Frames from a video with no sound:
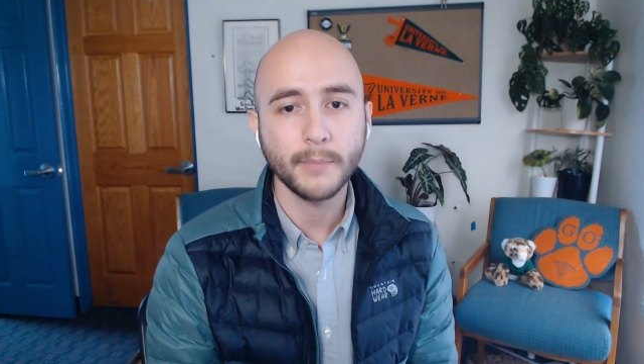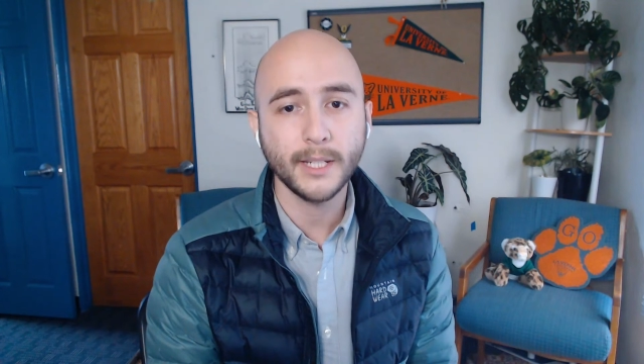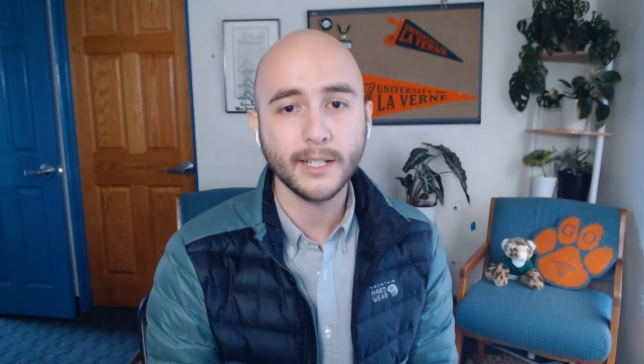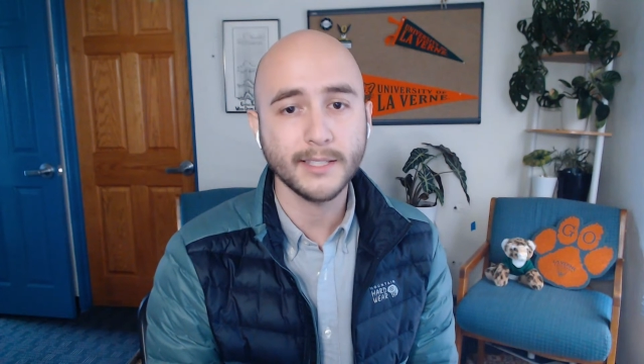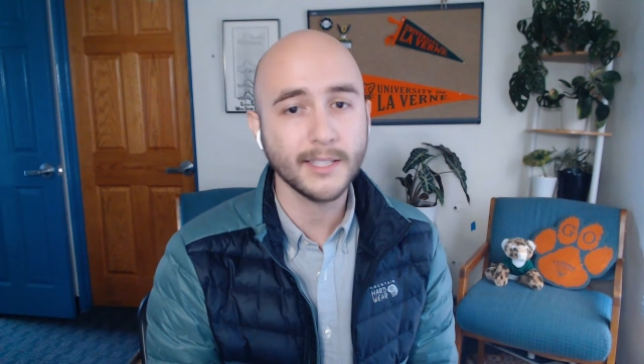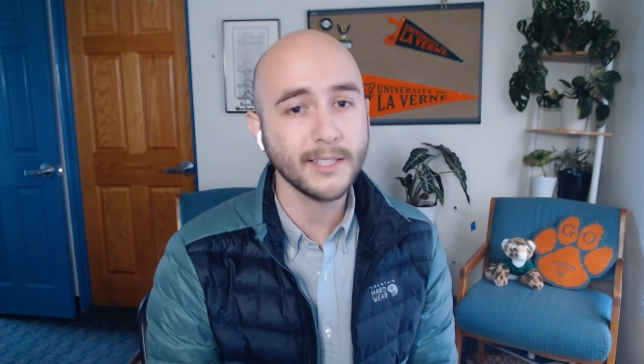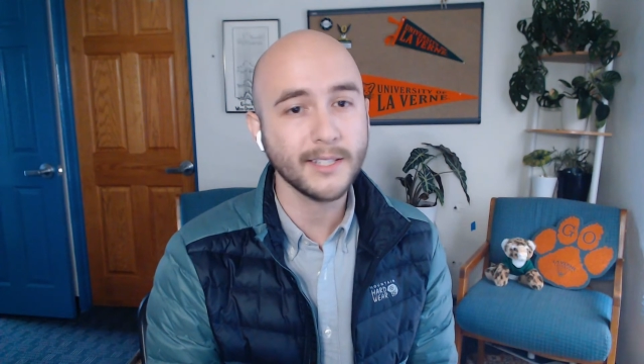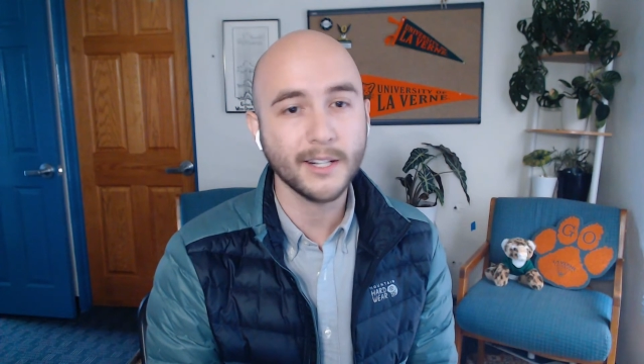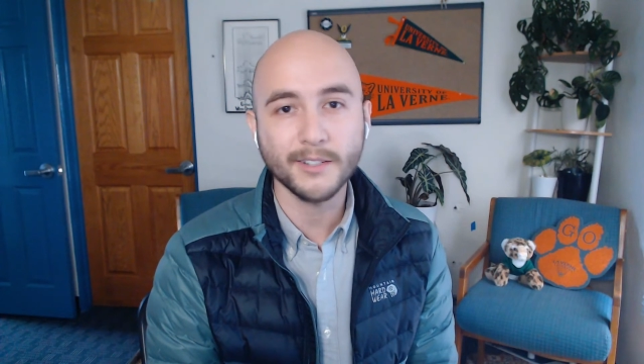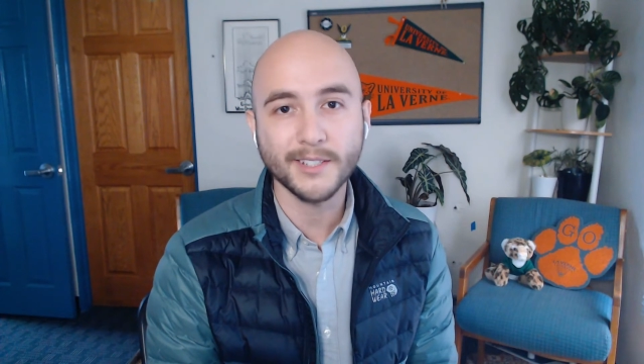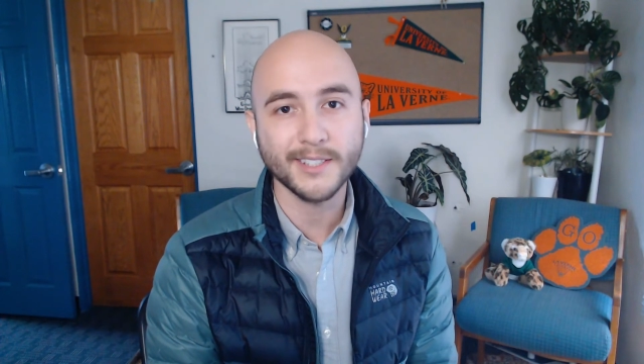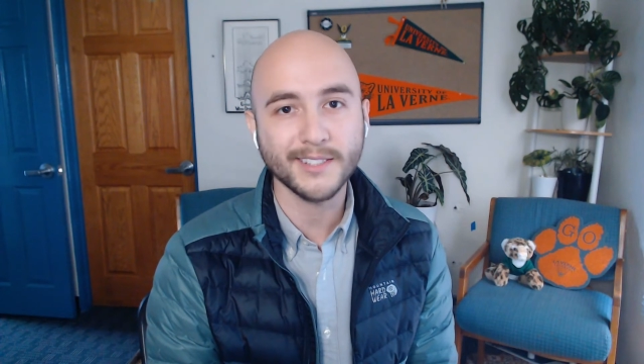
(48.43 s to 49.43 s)
because this
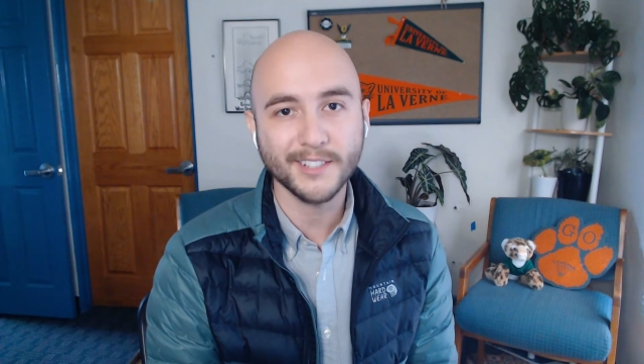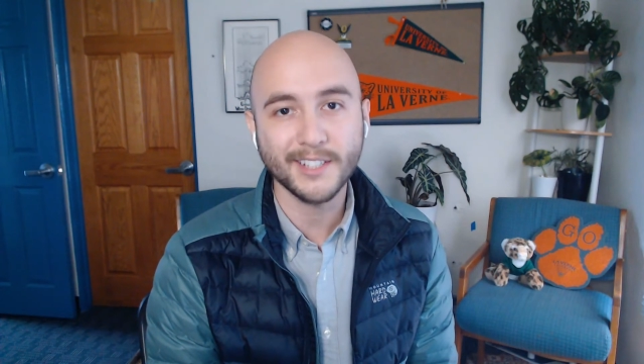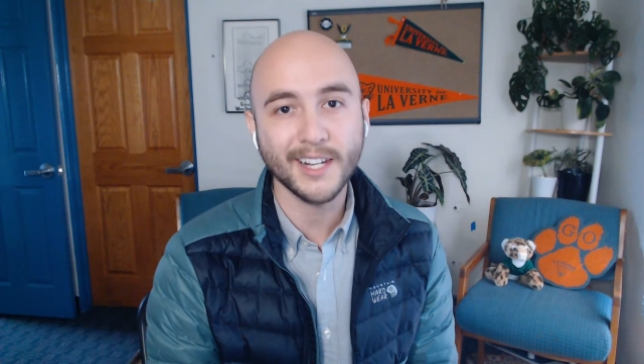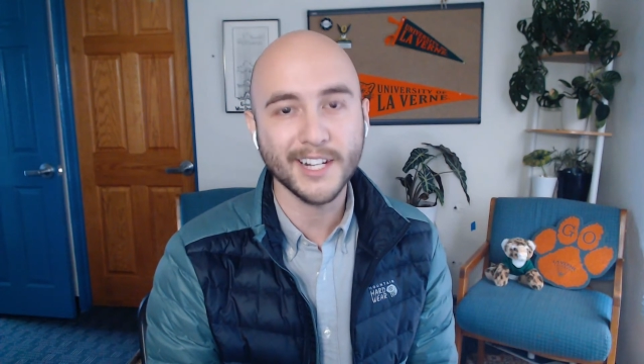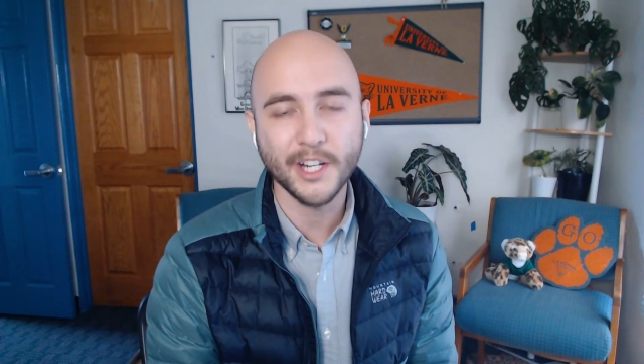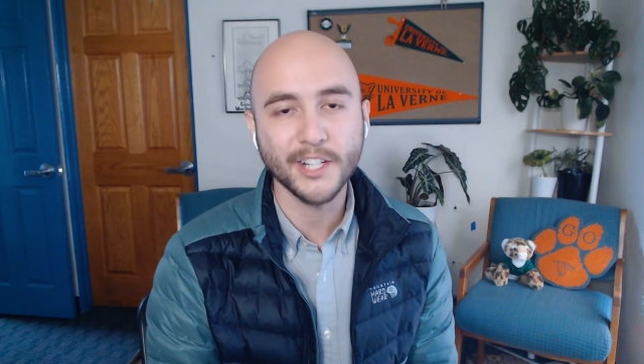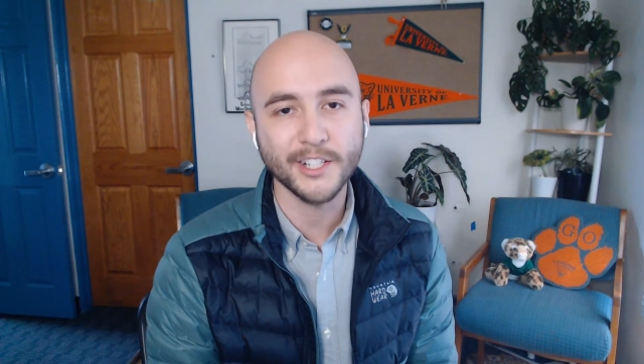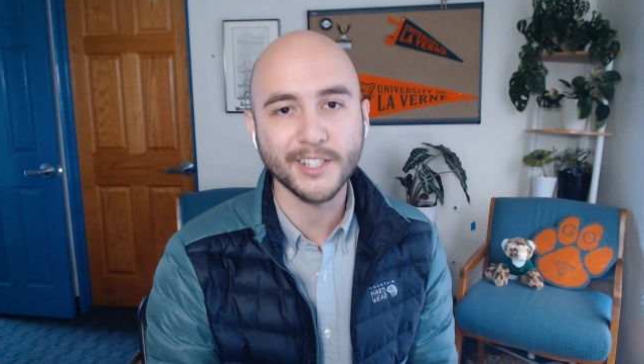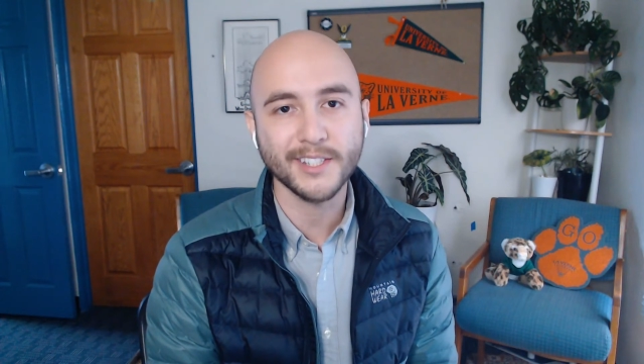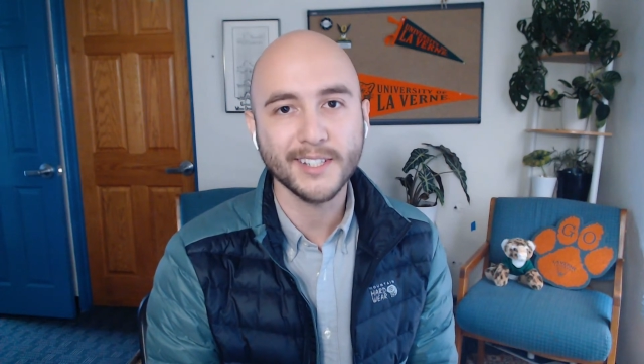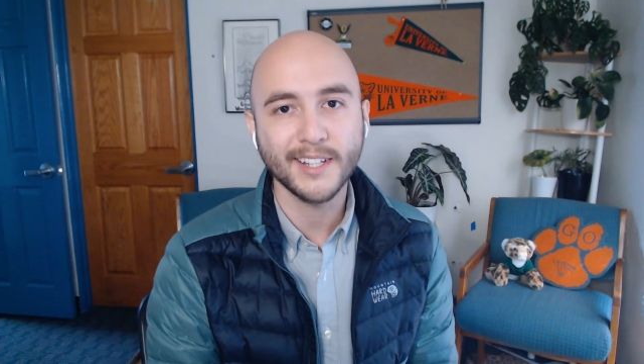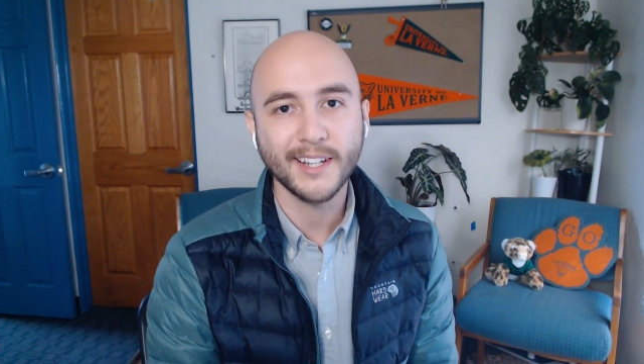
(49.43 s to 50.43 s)
year is, there's a lot of
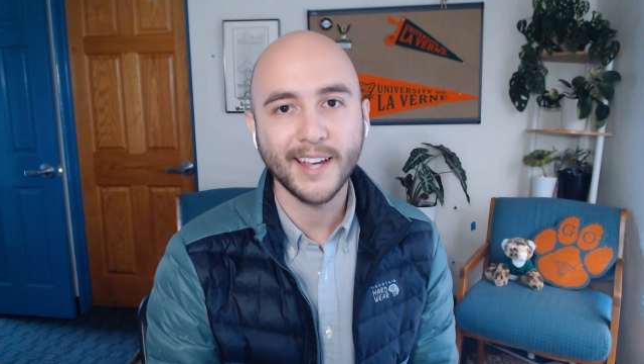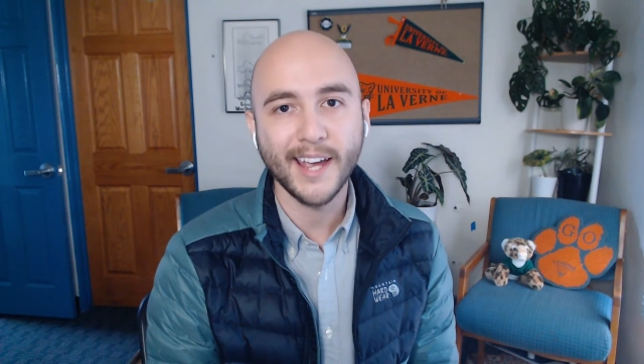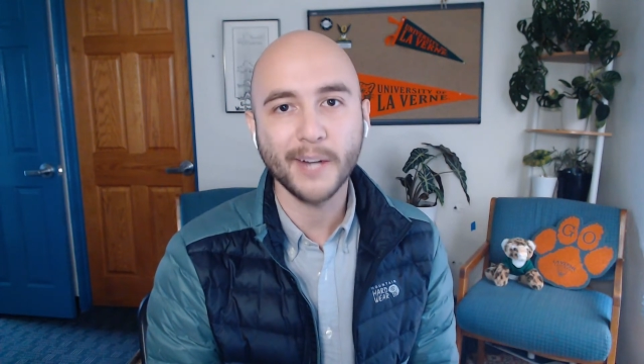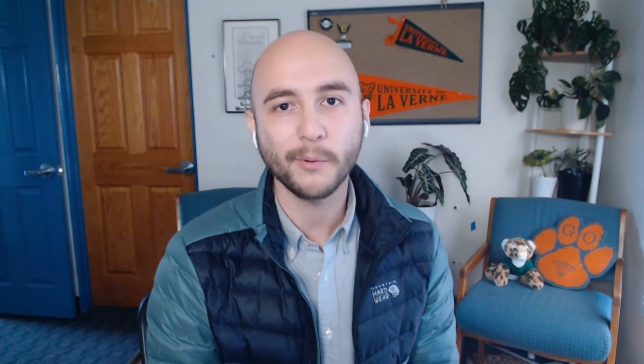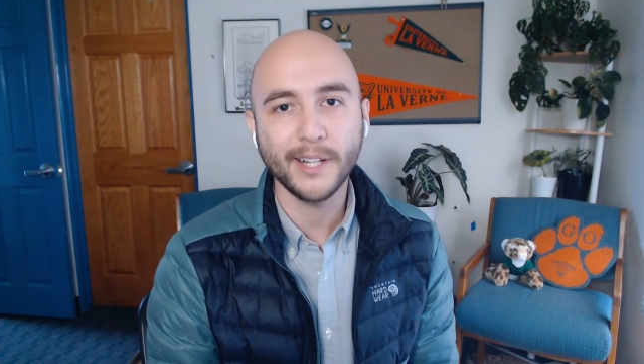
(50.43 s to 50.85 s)
changes. And we